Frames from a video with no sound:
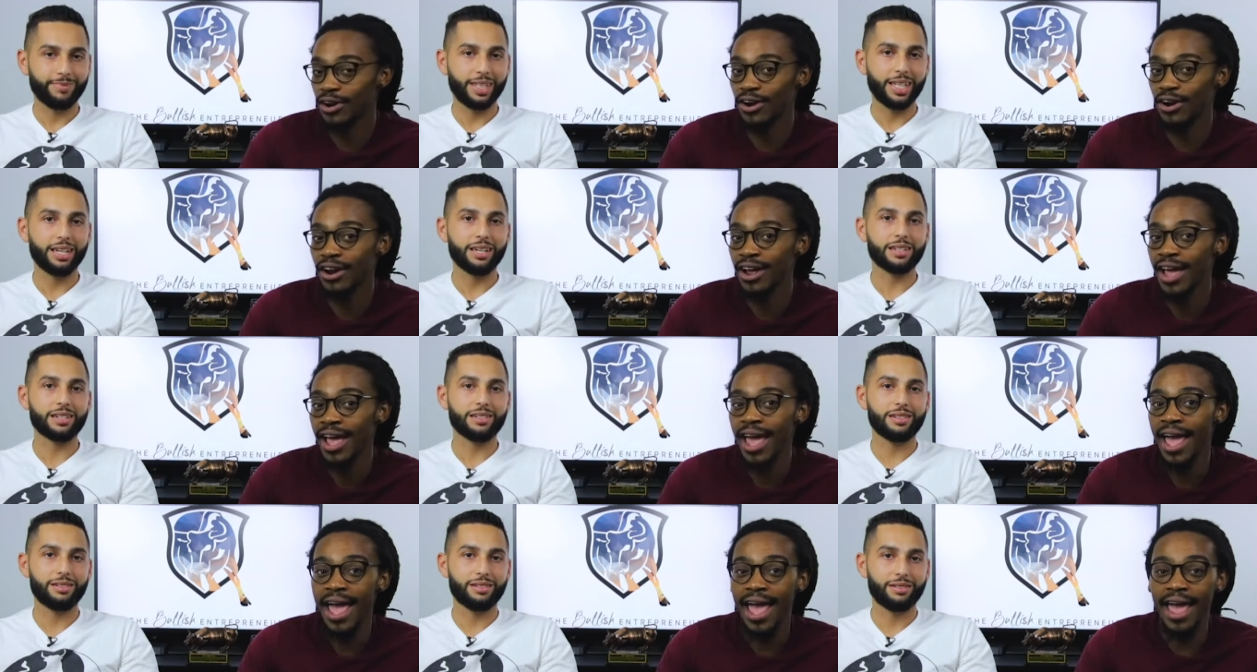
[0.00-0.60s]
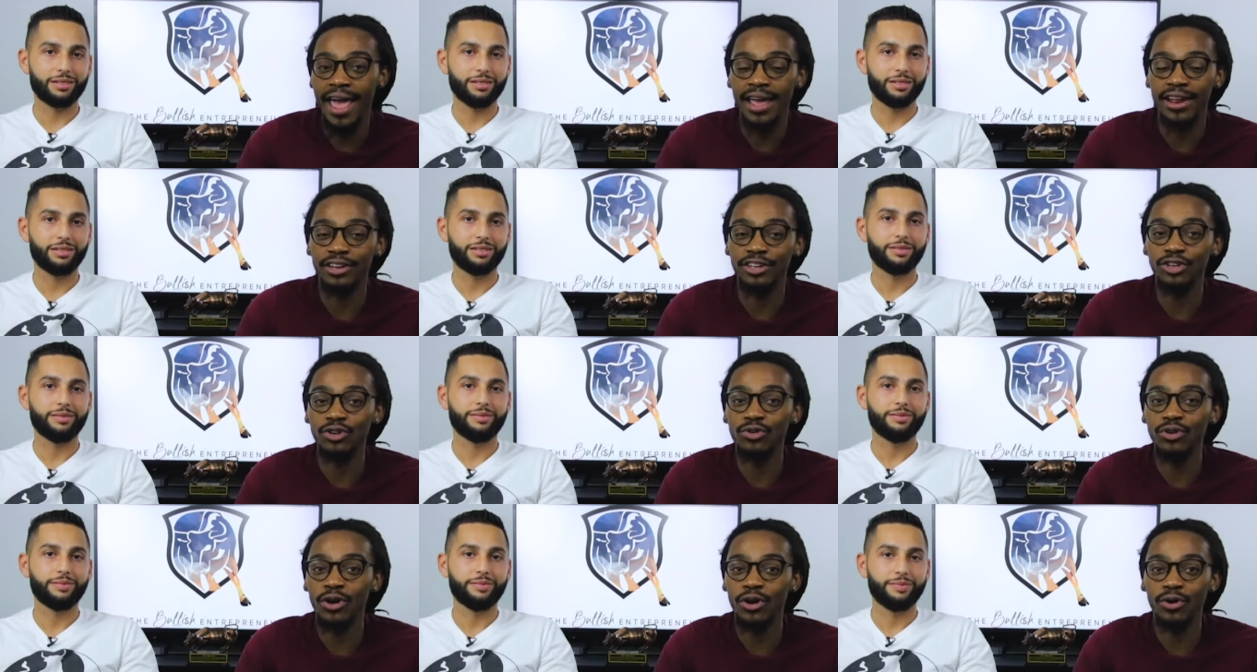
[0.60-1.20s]
Speaker 1: for her. Yes.
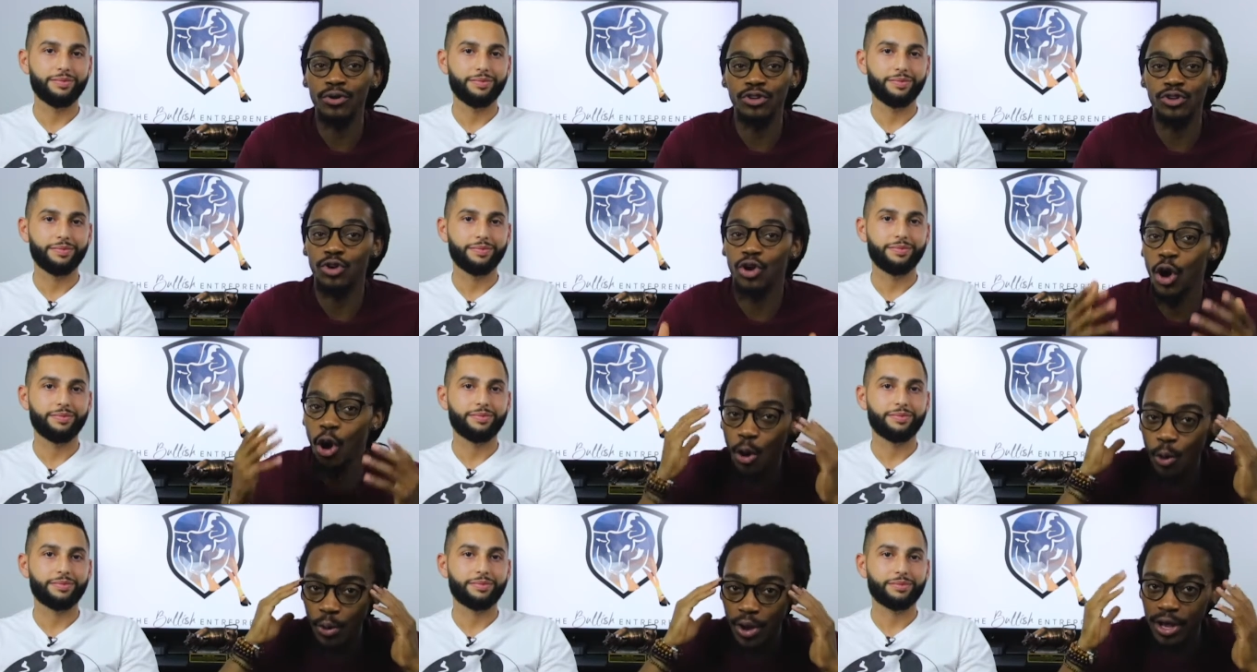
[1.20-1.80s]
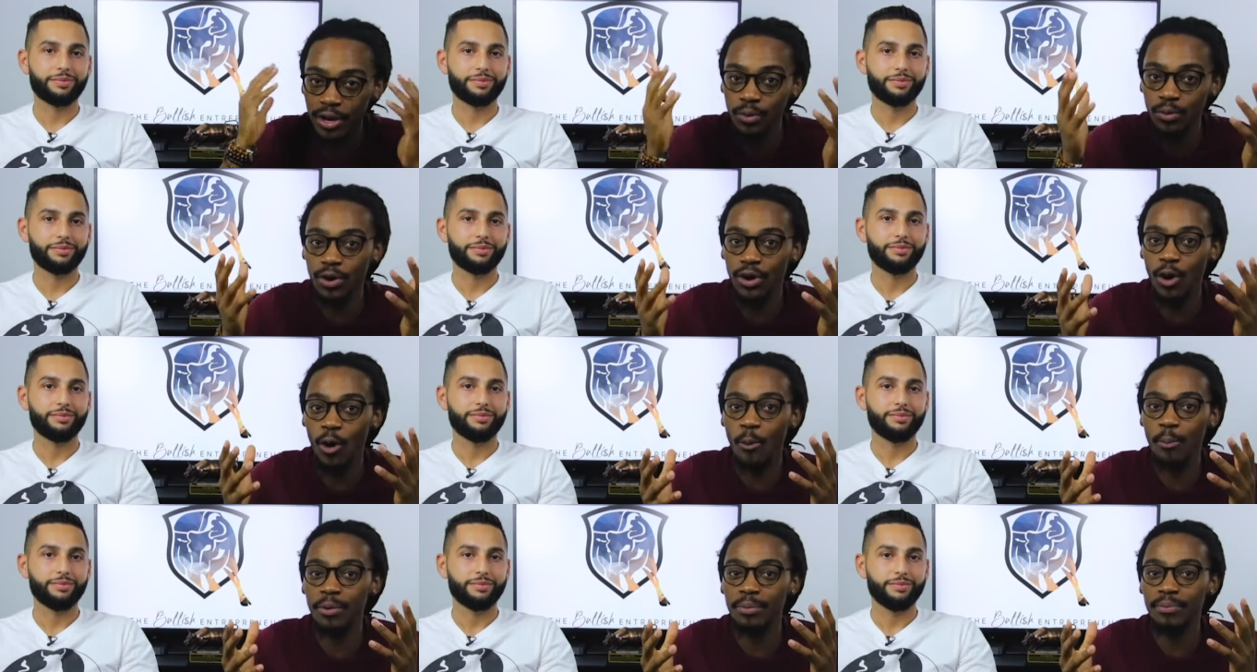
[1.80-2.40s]
And you know, you go in with
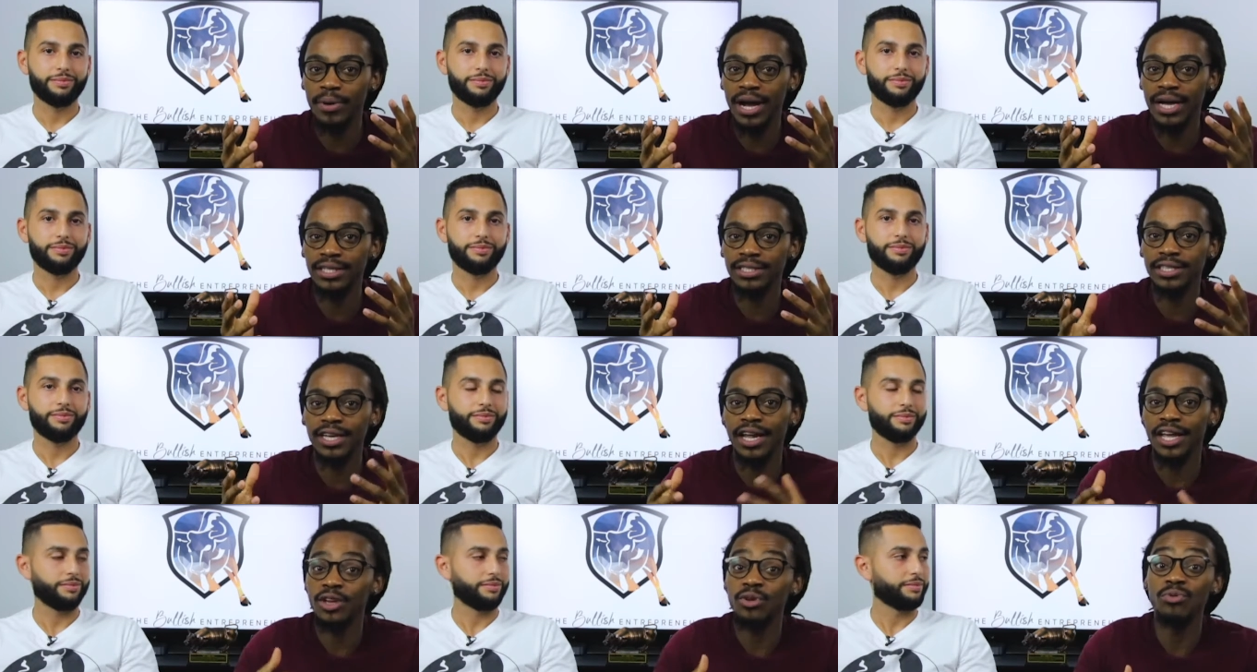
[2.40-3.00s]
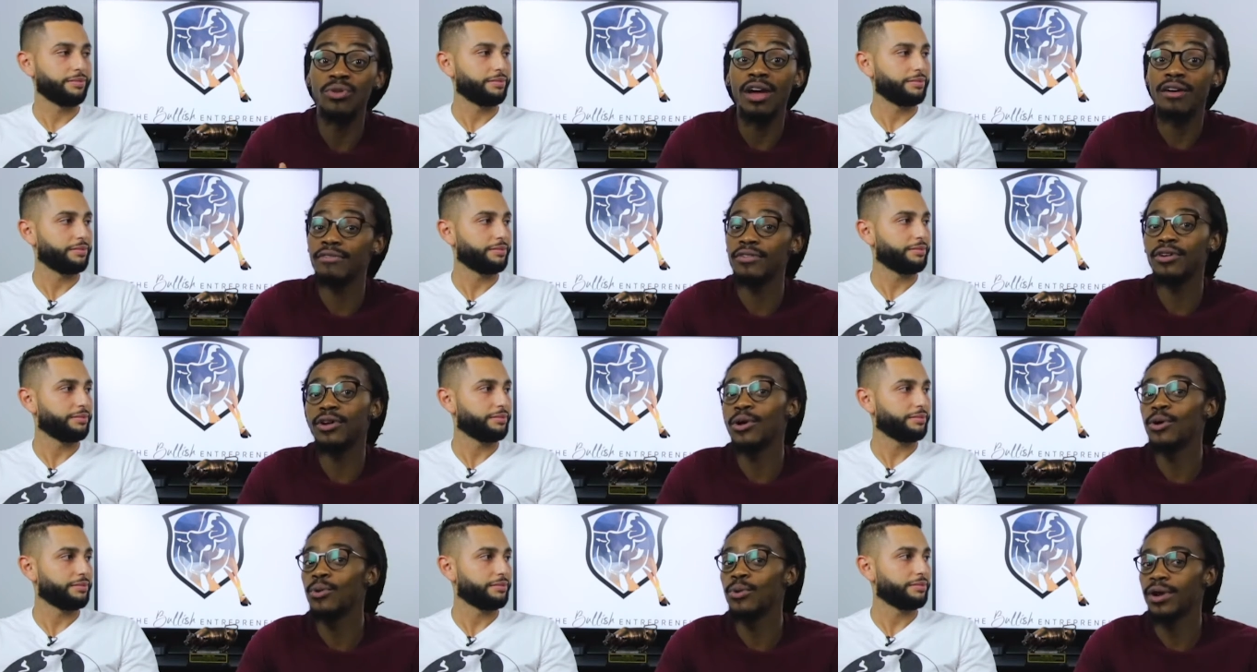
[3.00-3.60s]
an open mindset and you
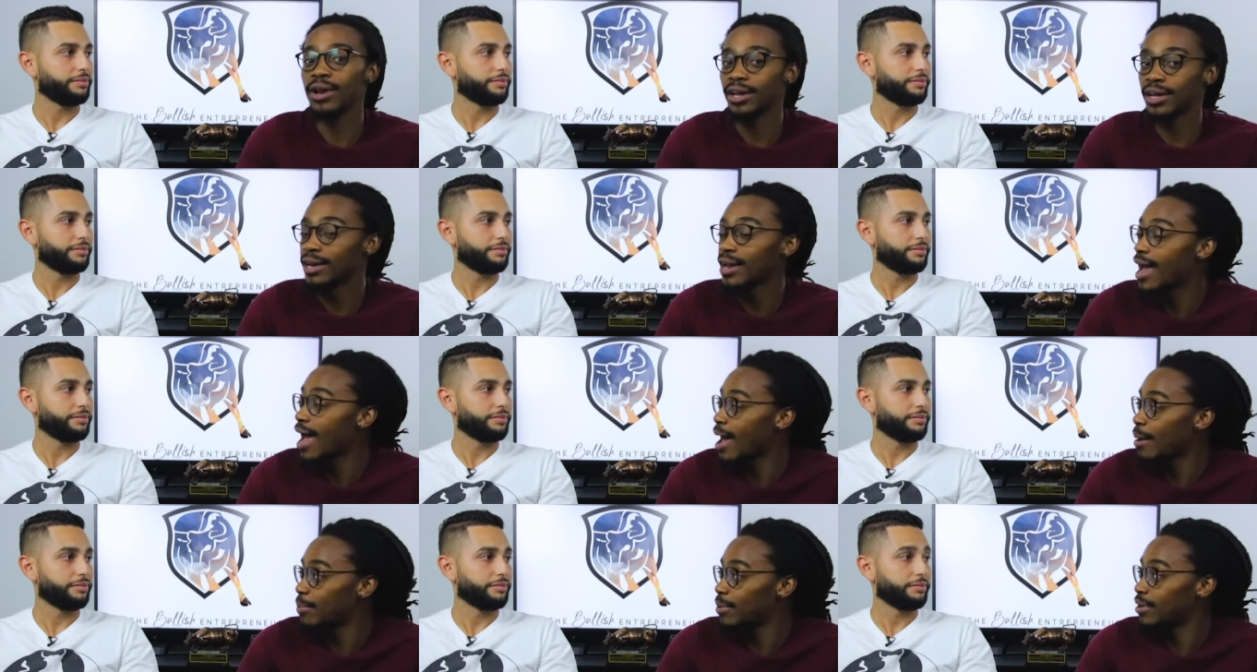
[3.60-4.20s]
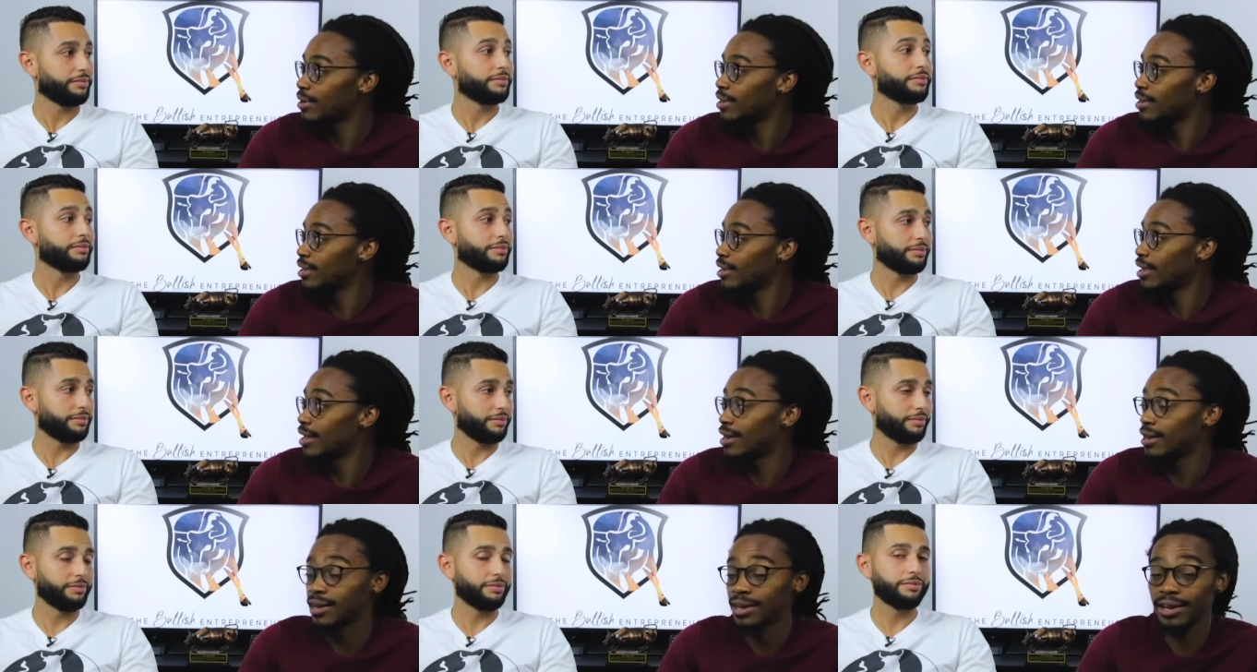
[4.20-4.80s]
never know what can happen.
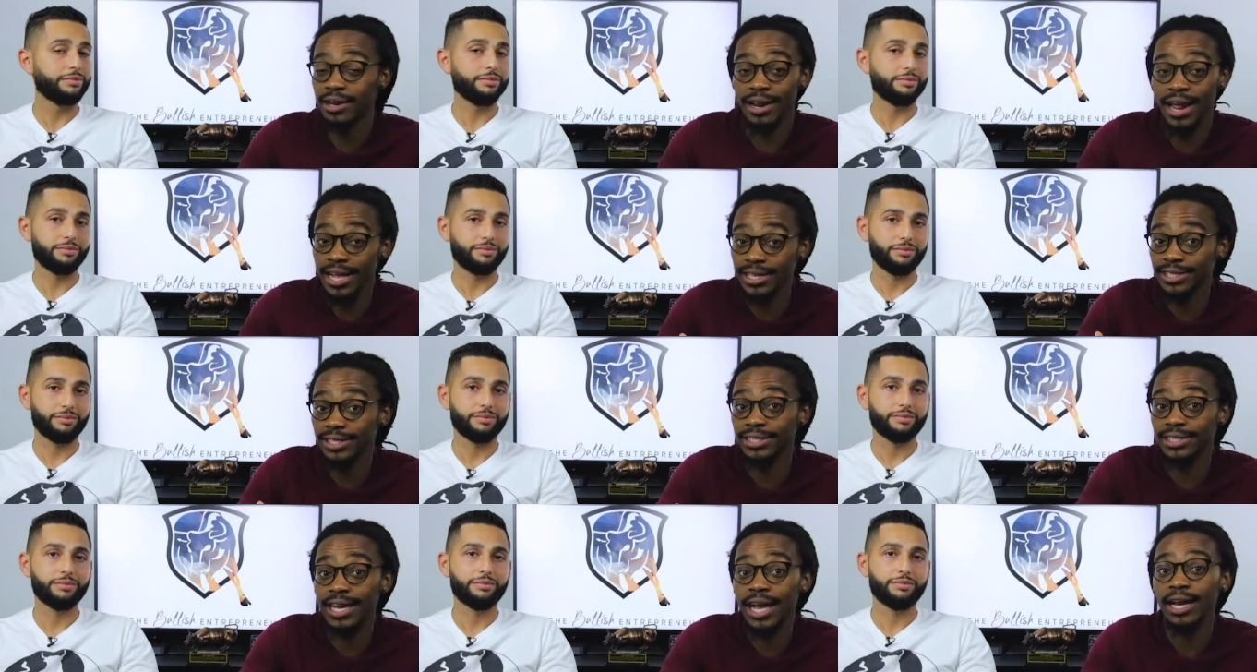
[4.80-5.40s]
And mm-hmm. that's